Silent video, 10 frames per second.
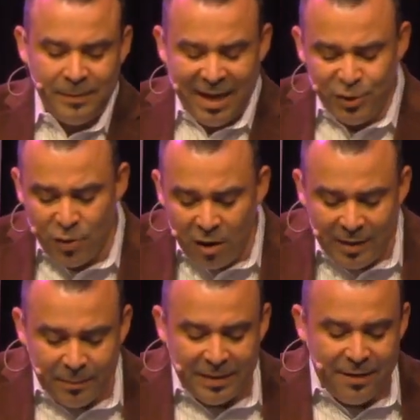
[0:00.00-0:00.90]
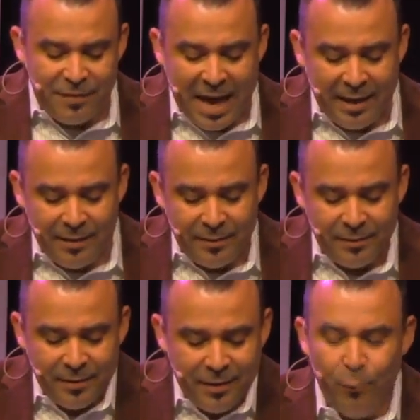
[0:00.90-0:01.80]
I strongly believe that
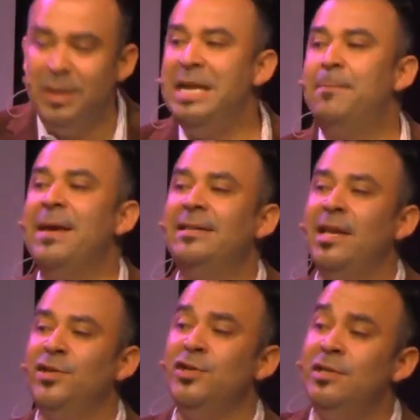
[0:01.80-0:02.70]
we need to pay attention